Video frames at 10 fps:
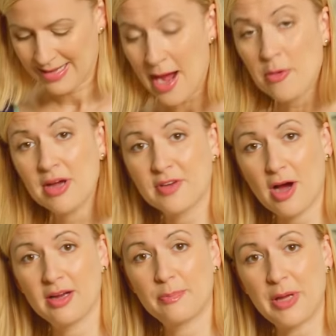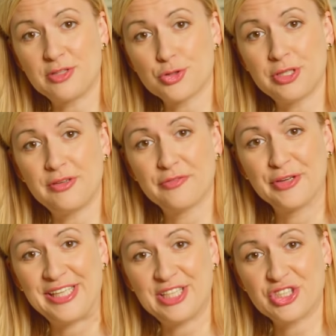Now I've got pastry
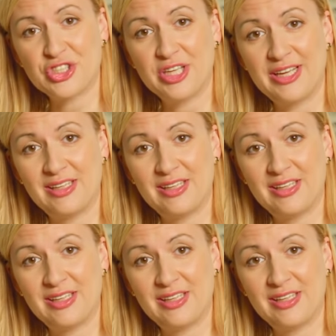for each